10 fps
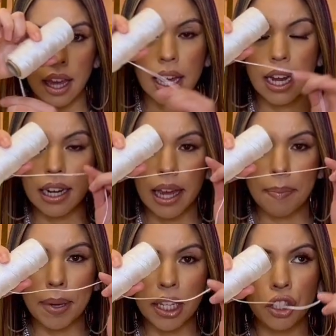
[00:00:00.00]
Kind of
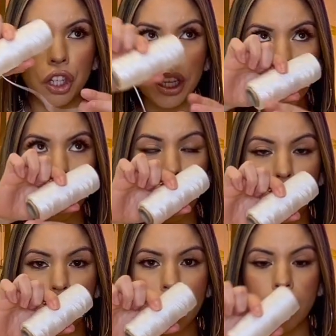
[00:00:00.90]
like pinch it and
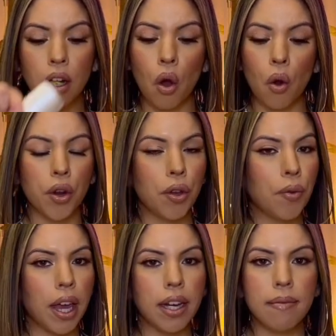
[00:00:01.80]
hold it, or you
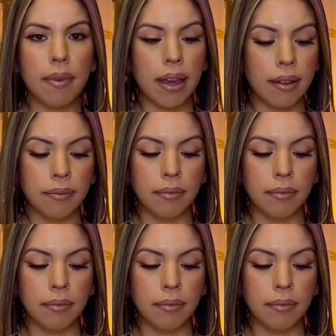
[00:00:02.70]
can even